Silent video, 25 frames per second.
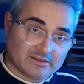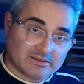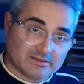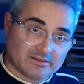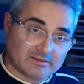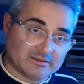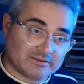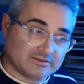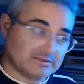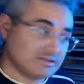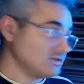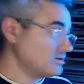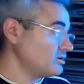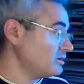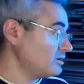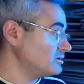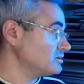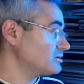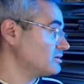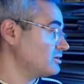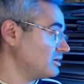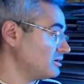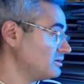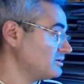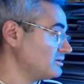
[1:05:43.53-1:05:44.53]
the whole
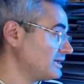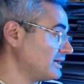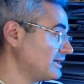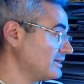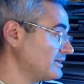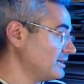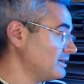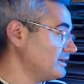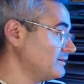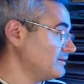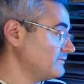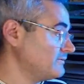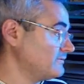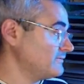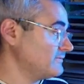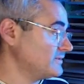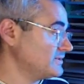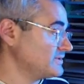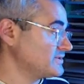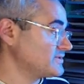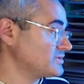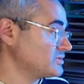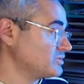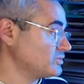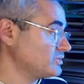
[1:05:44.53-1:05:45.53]
goal I have
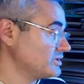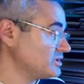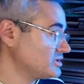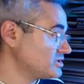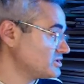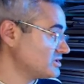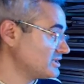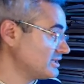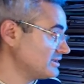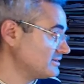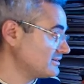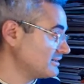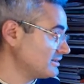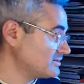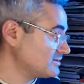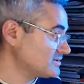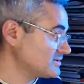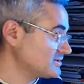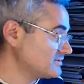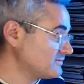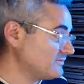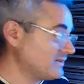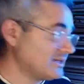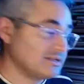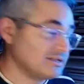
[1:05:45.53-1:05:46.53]
is to reach
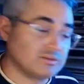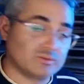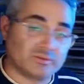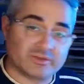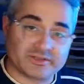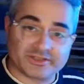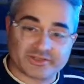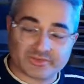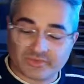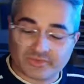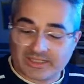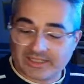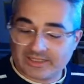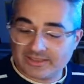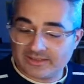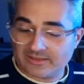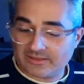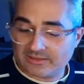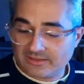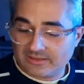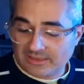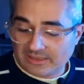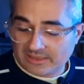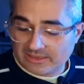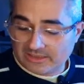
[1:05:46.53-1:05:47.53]
10,000 followers, right?
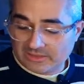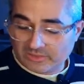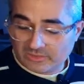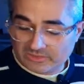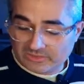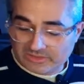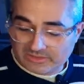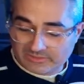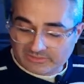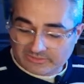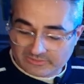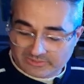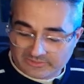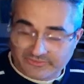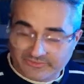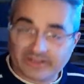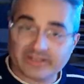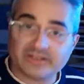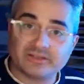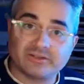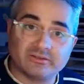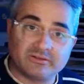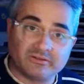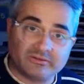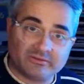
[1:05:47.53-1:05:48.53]
And I would
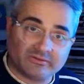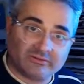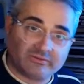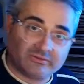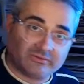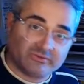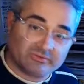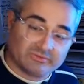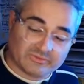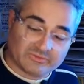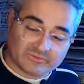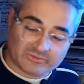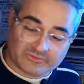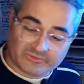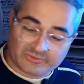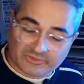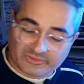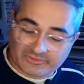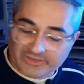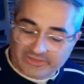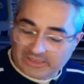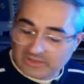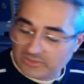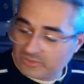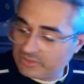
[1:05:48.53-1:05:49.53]
thank you for
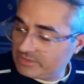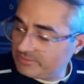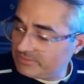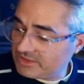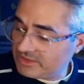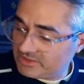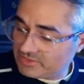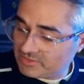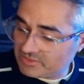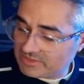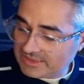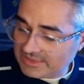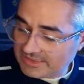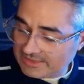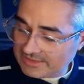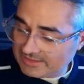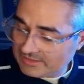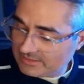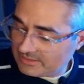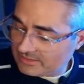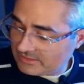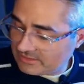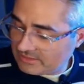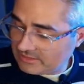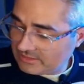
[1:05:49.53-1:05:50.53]
following me today.
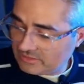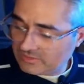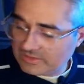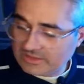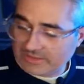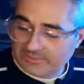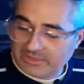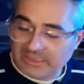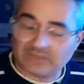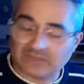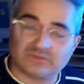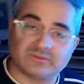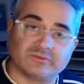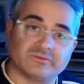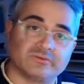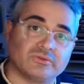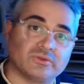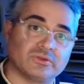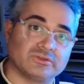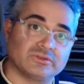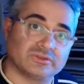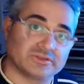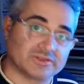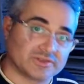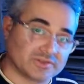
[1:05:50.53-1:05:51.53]
Oh, I'm out of
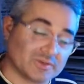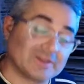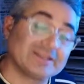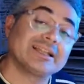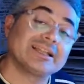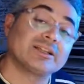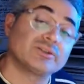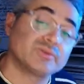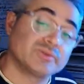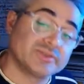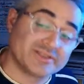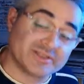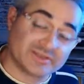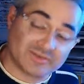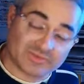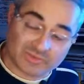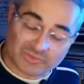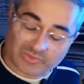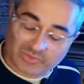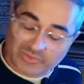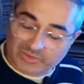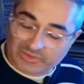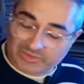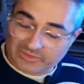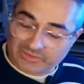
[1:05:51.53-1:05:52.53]
water, so another reason to
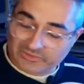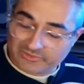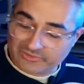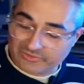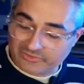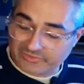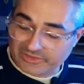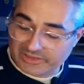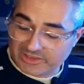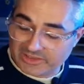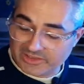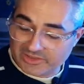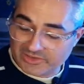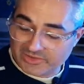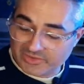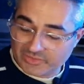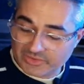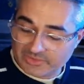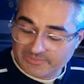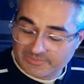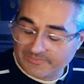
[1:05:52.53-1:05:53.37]
finish stream.